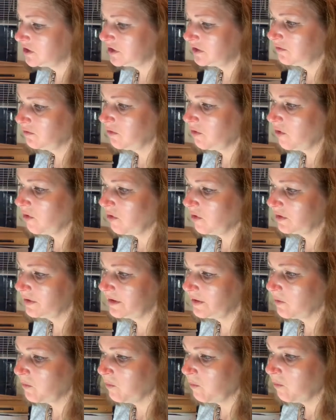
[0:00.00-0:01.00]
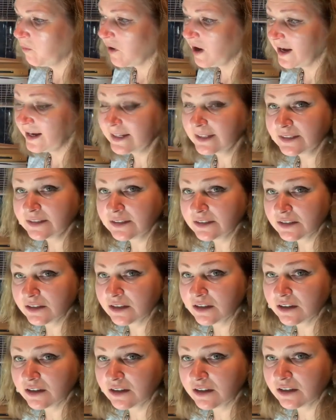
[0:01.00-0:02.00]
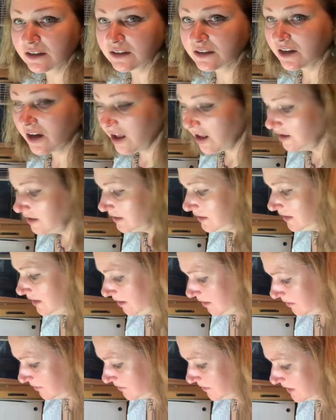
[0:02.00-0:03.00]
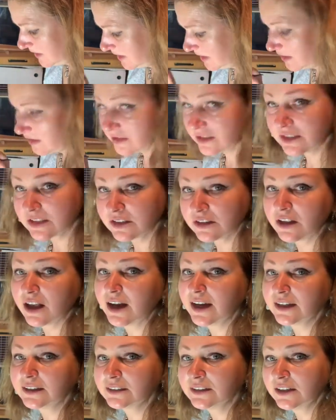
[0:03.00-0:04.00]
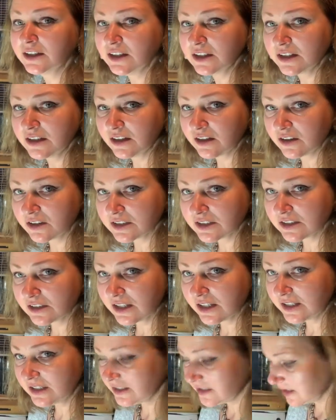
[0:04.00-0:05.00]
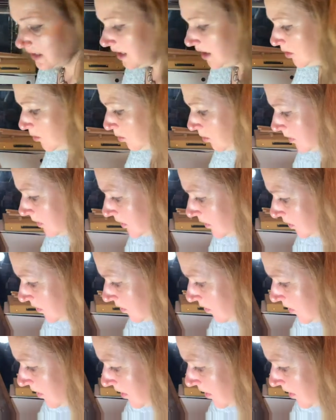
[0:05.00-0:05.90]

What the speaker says: of all the white color with the slight blue.